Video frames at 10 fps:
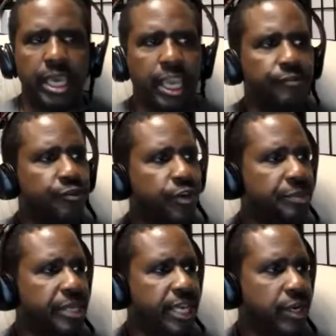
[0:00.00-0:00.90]
in front of
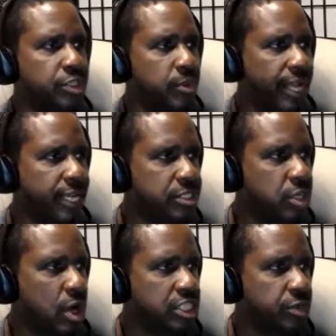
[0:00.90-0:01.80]
me here so I can
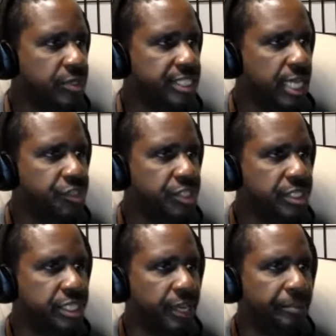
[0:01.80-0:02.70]
talk to you
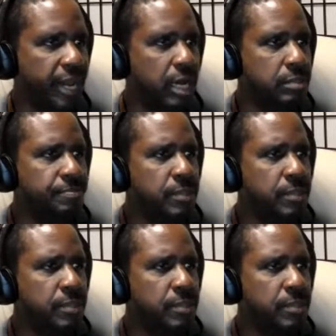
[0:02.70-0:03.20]
intelligently about